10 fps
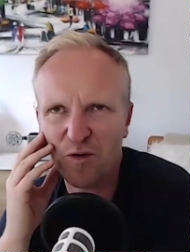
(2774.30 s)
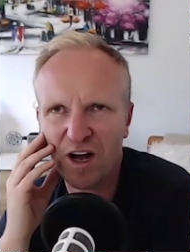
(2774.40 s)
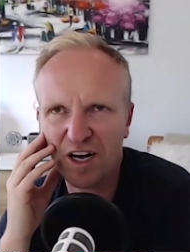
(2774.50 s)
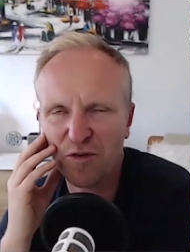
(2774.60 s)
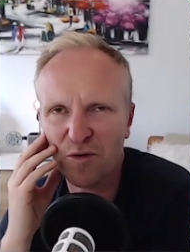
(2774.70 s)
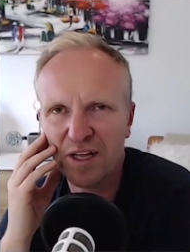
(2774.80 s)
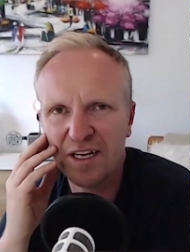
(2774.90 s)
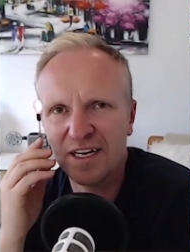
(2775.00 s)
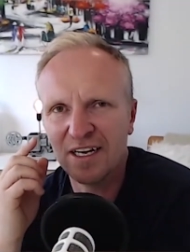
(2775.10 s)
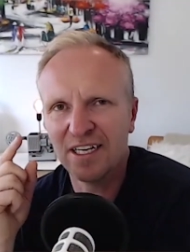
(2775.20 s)
wonderful.
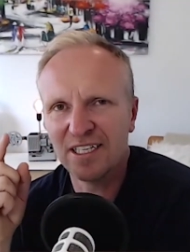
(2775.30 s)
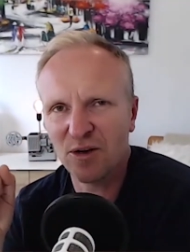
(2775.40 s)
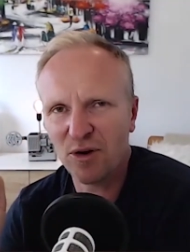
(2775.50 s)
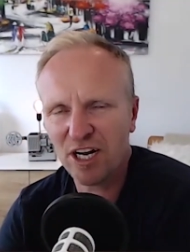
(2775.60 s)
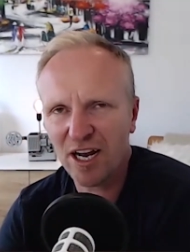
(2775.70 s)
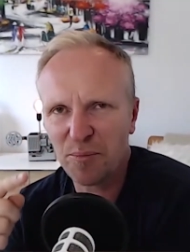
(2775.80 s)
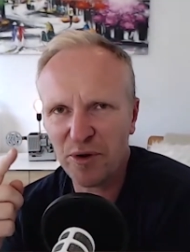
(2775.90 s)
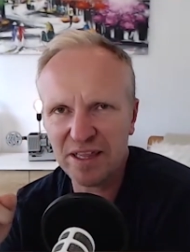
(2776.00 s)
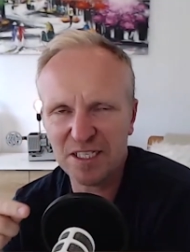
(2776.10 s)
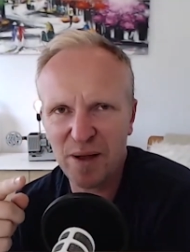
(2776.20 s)
So I want to kind of
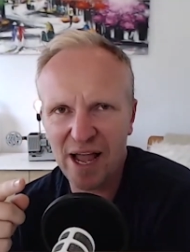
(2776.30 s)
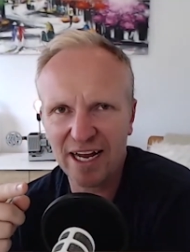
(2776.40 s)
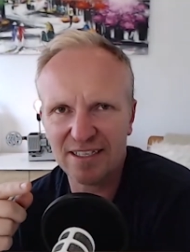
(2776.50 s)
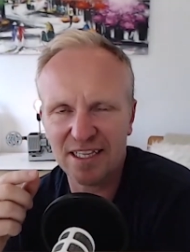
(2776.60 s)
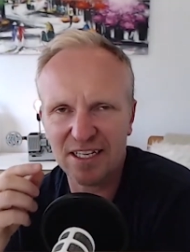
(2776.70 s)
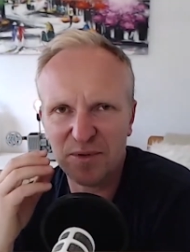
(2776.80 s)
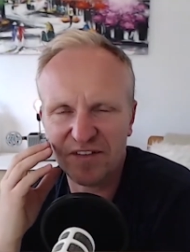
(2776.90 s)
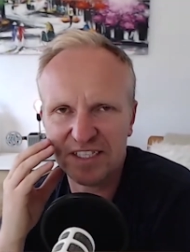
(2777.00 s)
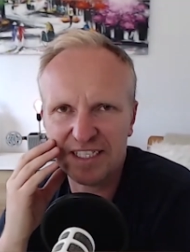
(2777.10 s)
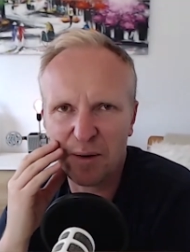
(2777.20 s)
bring this back as a little bit of
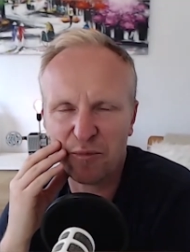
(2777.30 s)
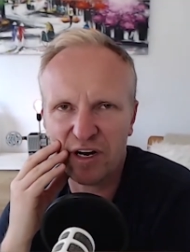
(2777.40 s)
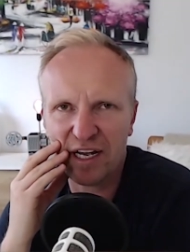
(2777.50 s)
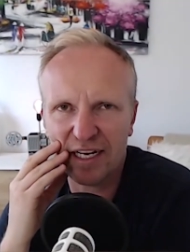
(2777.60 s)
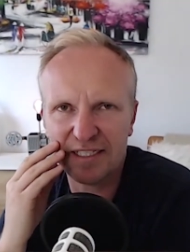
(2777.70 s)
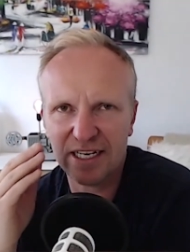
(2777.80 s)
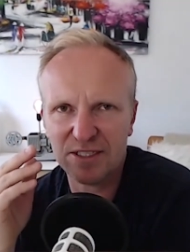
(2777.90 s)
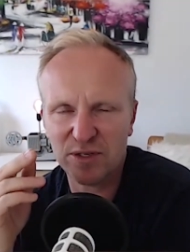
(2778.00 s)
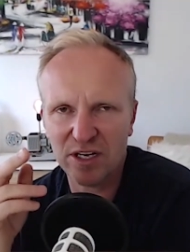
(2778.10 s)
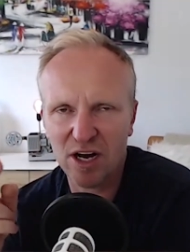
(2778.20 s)
a summary as
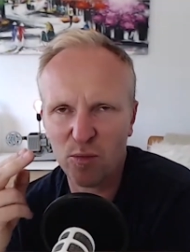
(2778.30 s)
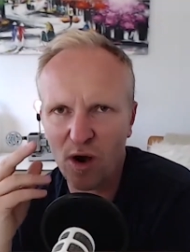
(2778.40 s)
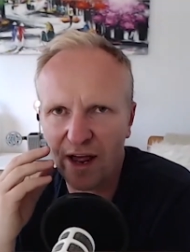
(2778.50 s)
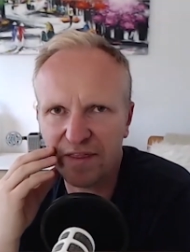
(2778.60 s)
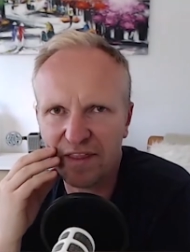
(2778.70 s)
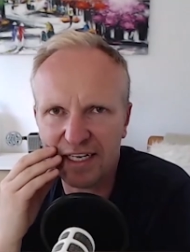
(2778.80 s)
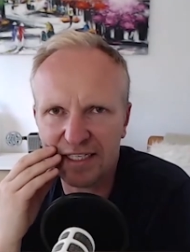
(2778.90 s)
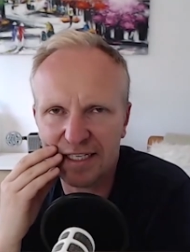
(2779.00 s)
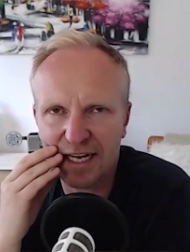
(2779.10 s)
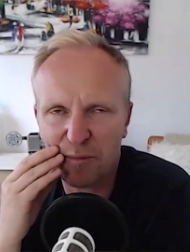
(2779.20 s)
as we kind of wind
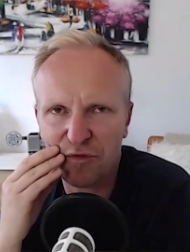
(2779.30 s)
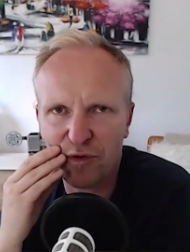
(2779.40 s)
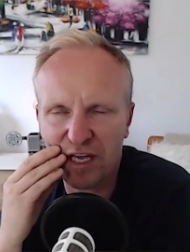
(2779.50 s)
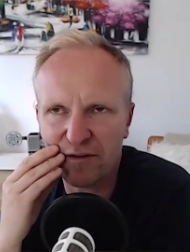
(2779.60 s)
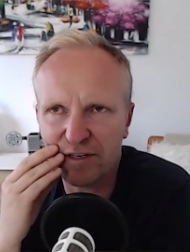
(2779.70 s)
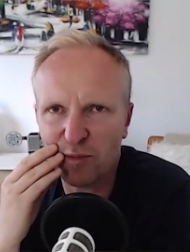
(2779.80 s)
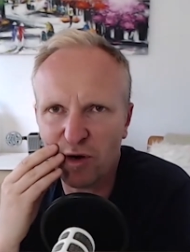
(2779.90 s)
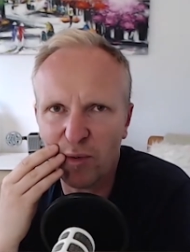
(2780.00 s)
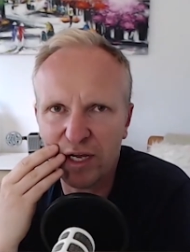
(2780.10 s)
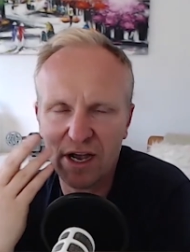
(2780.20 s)
things up through here as
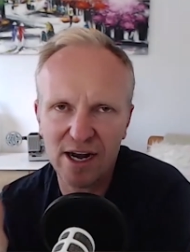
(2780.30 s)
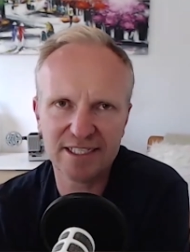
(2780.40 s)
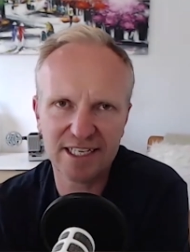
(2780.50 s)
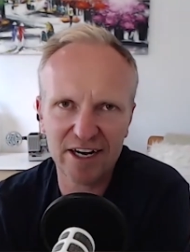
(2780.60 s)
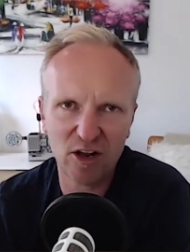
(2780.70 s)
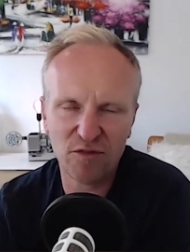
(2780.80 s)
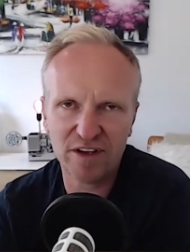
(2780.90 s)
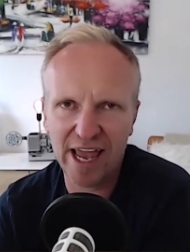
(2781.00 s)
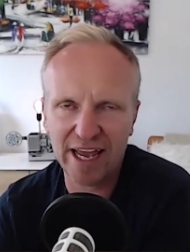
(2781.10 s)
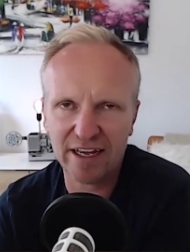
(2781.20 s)
well. We kind of started off
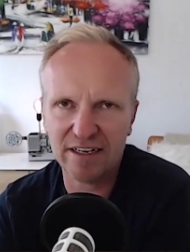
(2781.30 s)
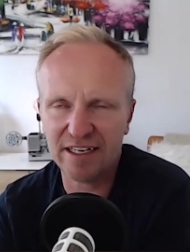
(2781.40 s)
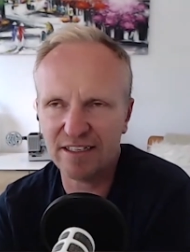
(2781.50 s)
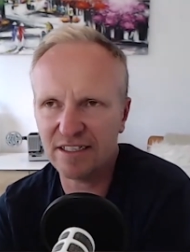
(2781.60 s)
gang and, and